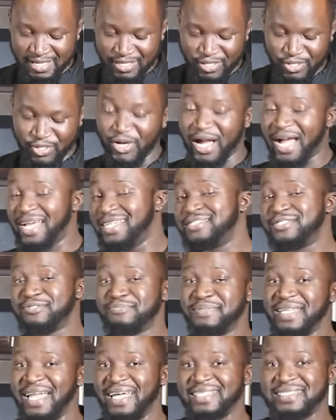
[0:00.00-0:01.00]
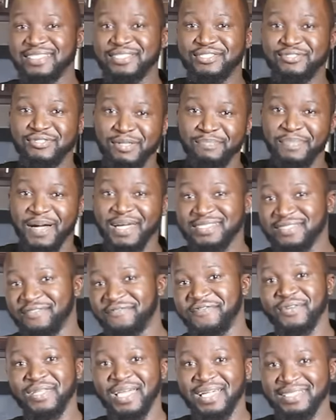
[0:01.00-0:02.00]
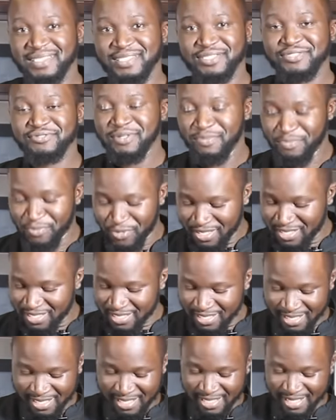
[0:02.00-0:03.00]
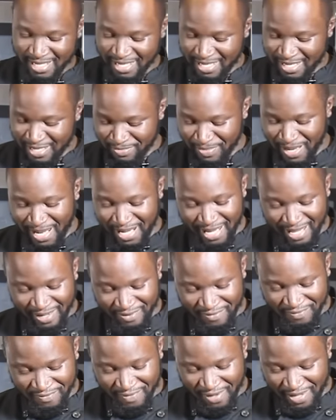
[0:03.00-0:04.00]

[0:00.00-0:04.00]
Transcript: You know, I used to be like this shrimp. I used to feel like this shrimp once in my life.